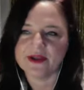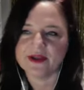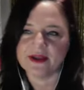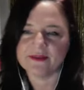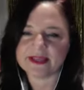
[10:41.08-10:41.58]

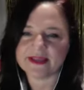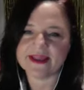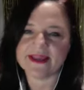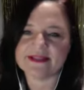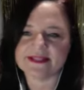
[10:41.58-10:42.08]
I'm like,
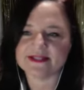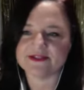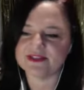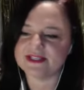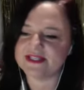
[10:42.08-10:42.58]
okay, that's
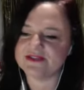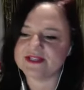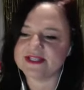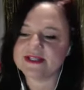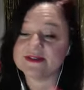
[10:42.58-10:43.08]

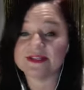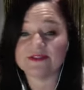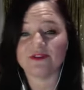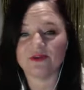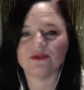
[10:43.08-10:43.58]
interesting. So I did it
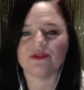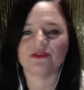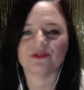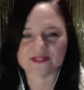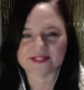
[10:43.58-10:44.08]
for all the
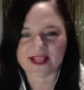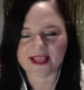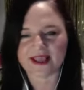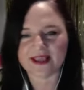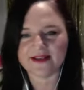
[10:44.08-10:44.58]
thoughts that I
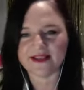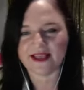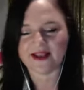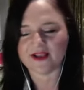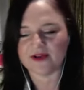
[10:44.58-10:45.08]
had
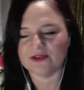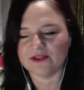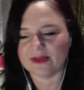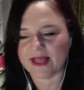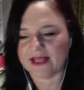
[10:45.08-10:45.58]
and I called
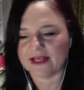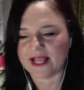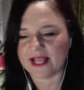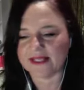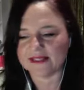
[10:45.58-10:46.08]
them out
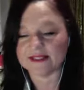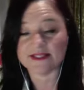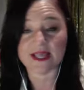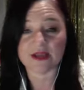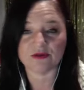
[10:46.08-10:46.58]
and
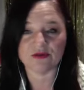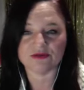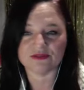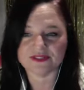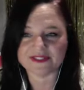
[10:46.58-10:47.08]
they
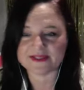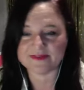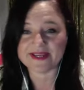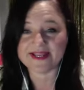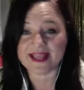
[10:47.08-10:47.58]
all
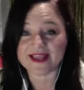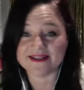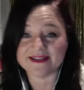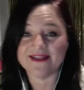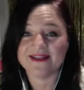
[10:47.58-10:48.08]
disappeared.
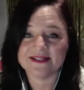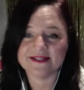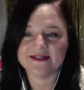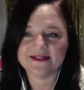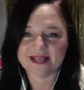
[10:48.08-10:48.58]
And
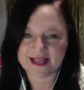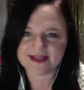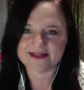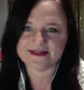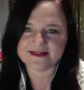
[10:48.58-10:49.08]
to
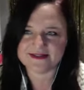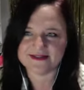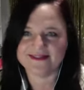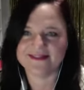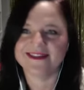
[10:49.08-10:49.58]
date,
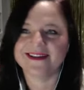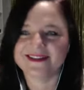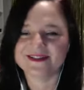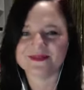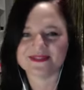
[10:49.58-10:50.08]

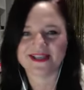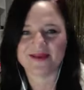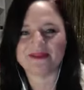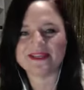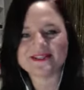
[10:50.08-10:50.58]
this was a
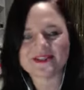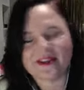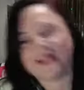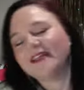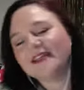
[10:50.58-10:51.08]
couple of years ago
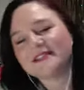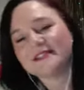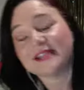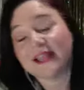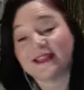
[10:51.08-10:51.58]
now, to
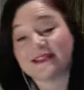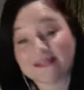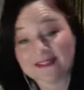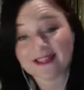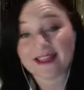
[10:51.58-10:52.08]
date,
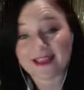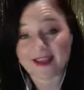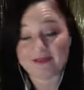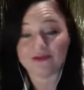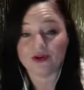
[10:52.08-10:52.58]
they
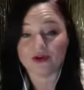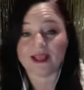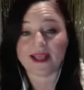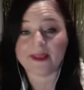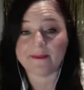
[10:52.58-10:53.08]
have not
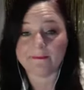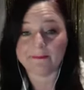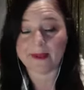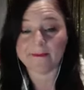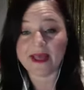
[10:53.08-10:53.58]

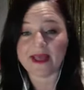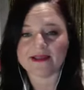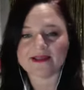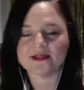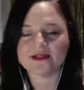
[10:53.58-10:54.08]
come back.
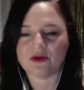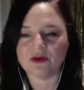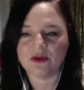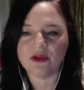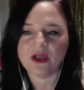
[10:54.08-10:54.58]
So